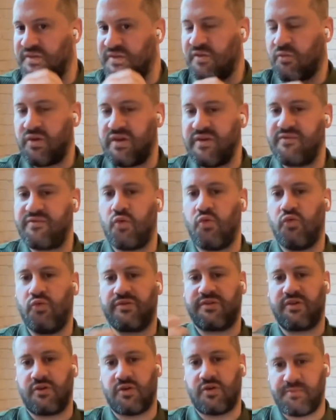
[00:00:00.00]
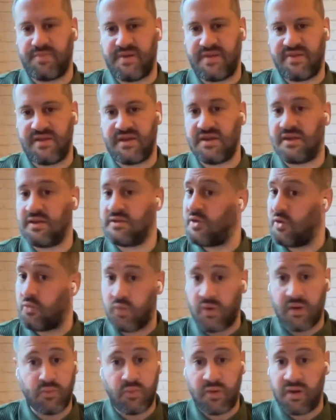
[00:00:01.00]
So we've also got to be thinking,
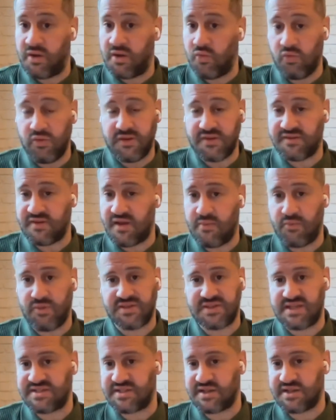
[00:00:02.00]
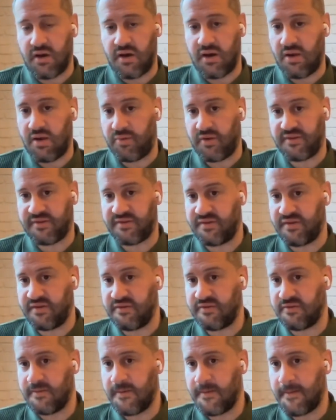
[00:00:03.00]
we're all the time, we're testing our
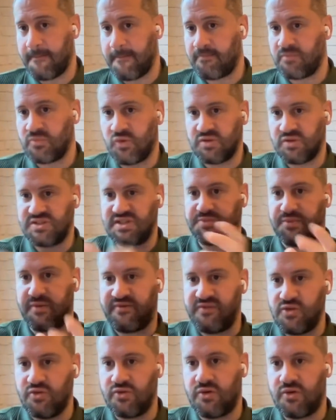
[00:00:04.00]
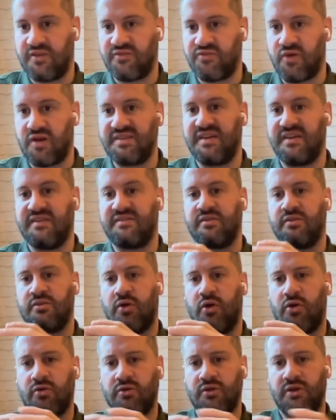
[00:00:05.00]
hypothesis, not just with you guys, right? It's an
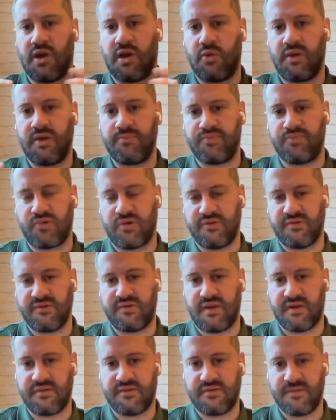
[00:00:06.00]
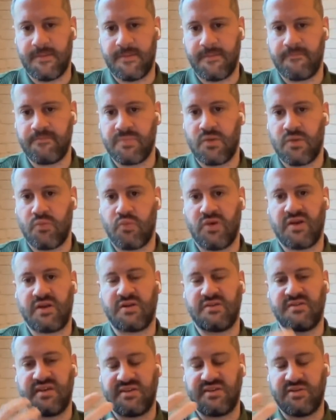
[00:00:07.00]
ongoing process. We're
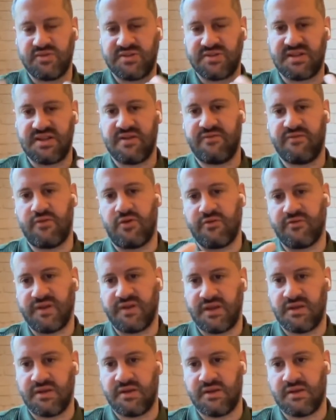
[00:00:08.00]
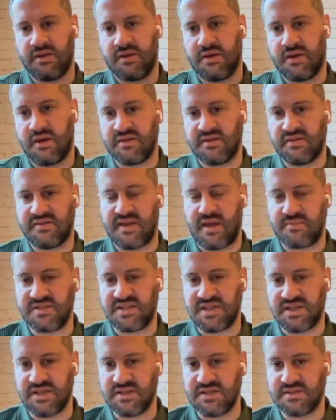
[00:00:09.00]
continuously evolving and
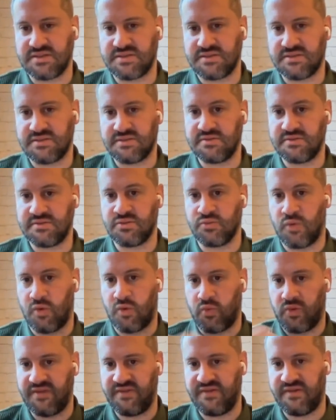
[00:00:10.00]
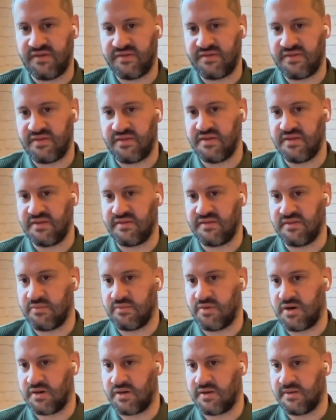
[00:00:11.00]
adapting it to what we see as the needs in the
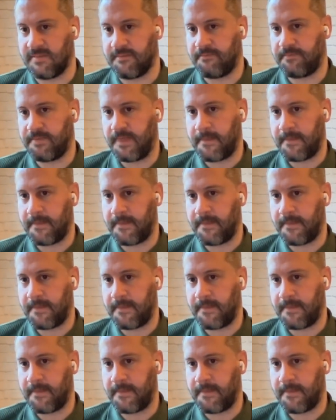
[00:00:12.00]
market.